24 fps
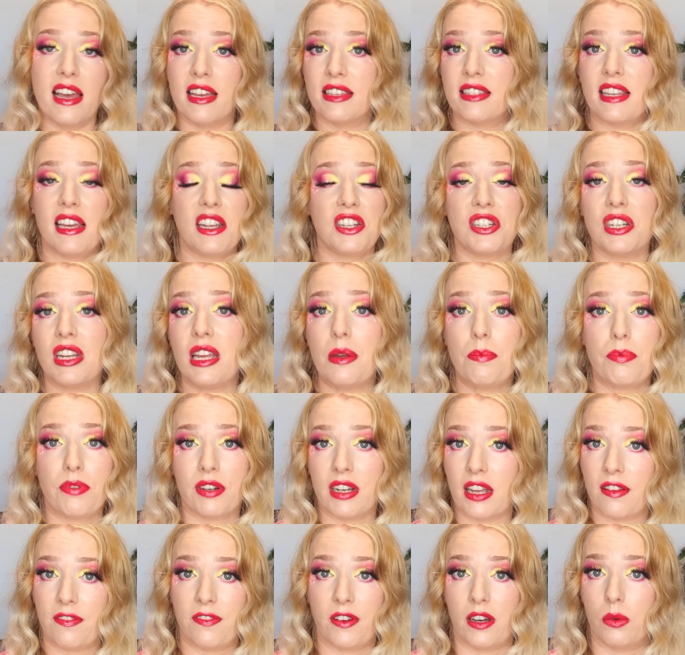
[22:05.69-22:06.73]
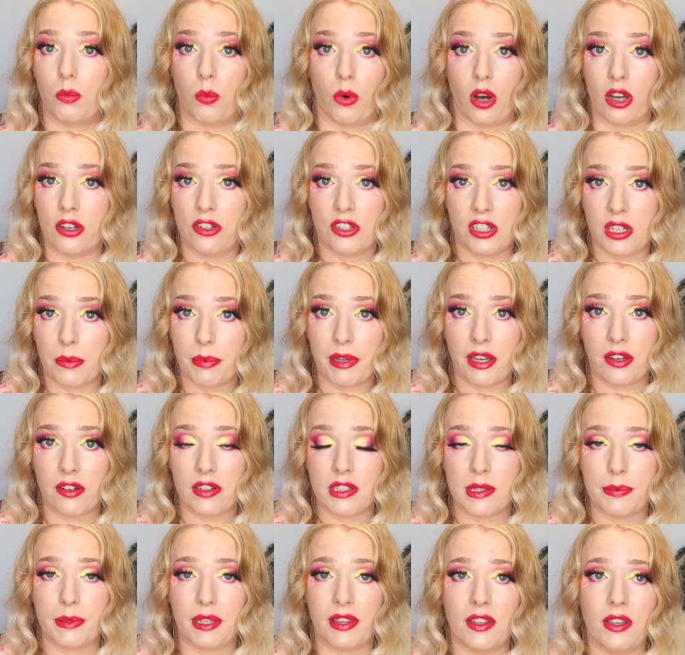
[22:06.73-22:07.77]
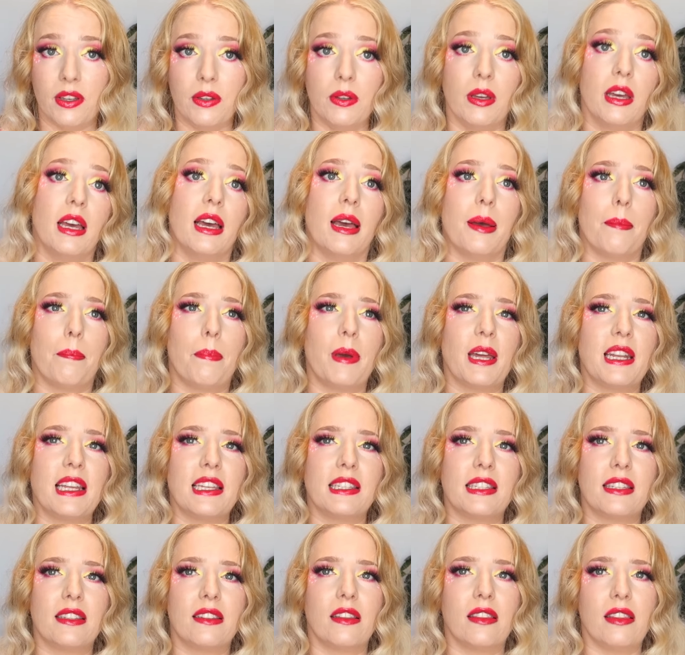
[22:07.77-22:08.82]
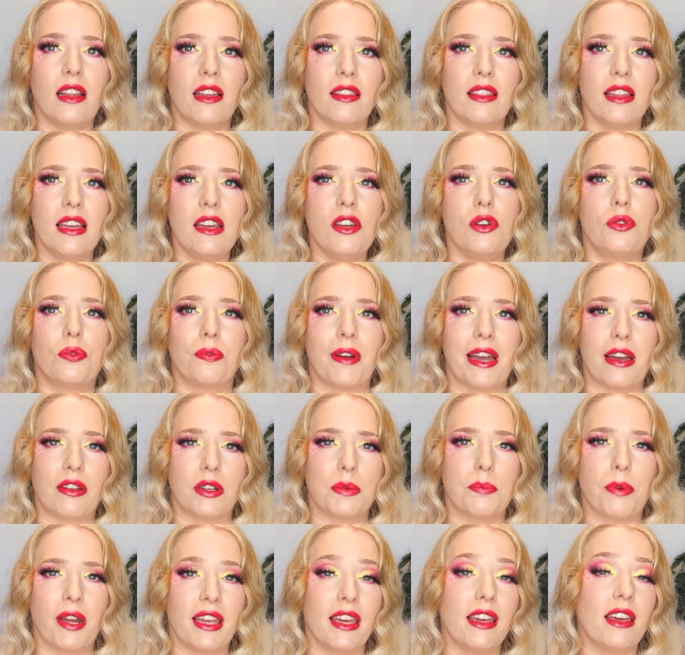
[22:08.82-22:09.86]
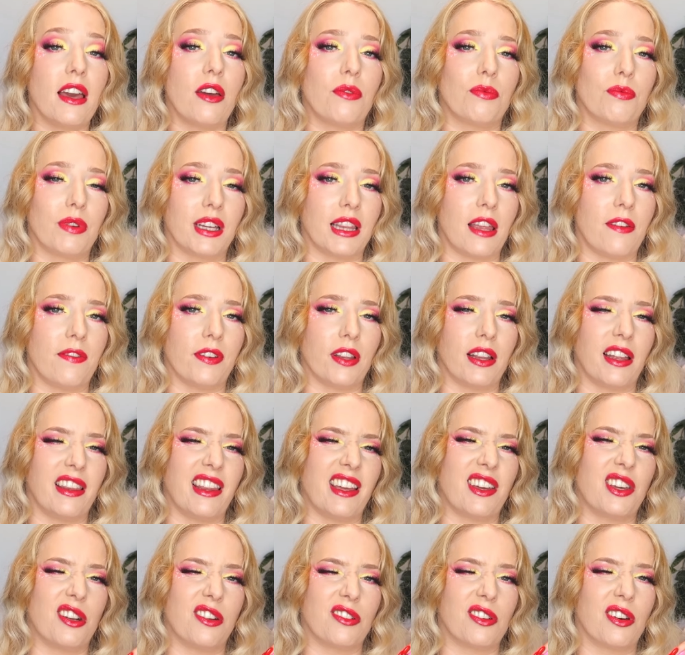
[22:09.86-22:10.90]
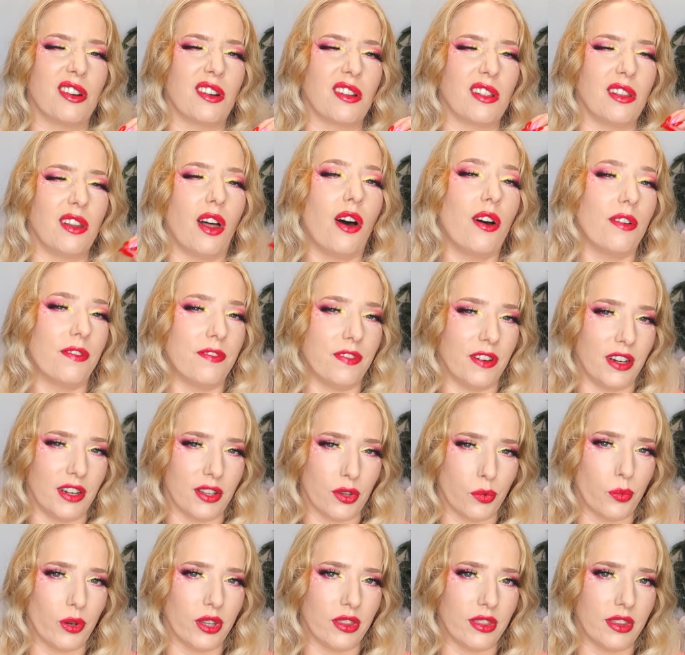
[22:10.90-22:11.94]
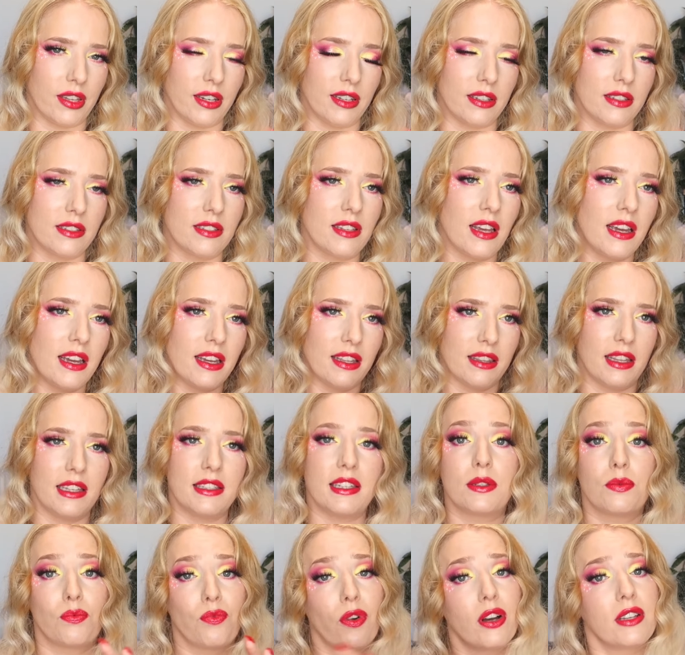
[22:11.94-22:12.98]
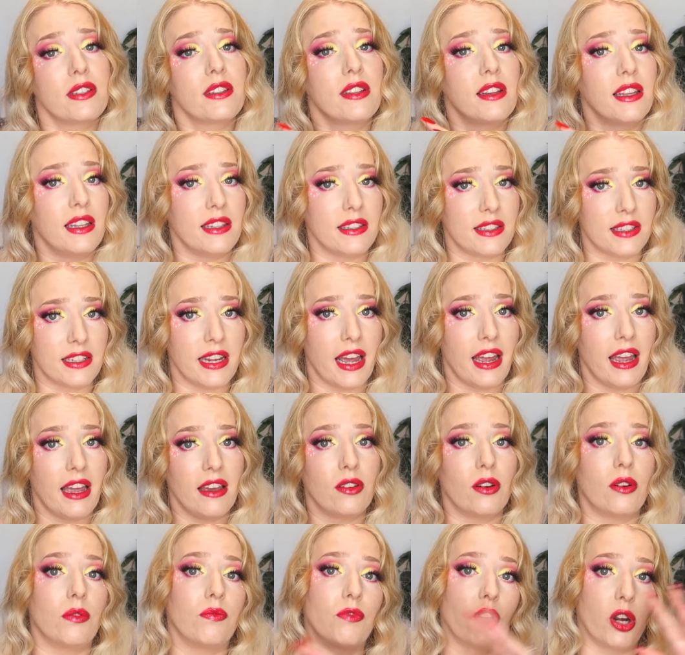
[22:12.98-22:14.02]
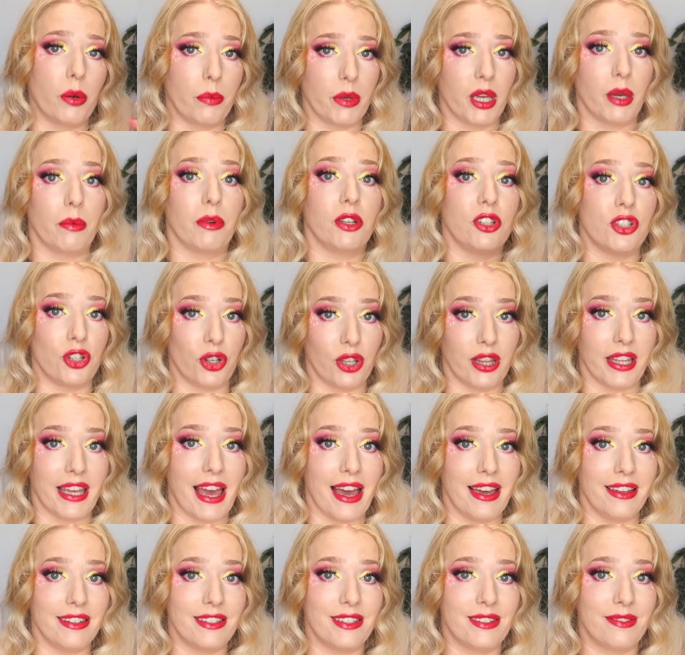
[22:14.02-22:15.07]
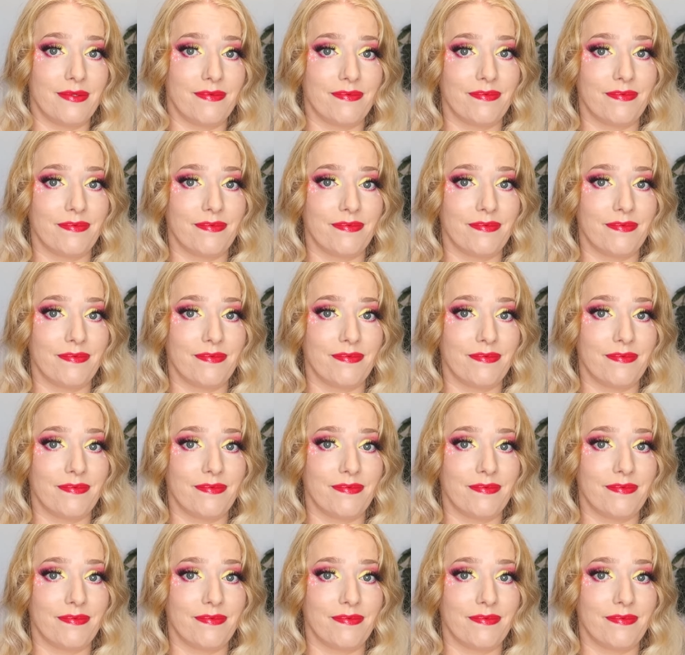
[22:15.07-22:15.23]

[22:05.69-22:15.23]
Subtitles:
It's actually a pretty fun watch, to be honest with you, but it's nothing groundbreaking. I really feel like they could have gone a lot further with this. This is Rosaline's take on Romeo and Juliet.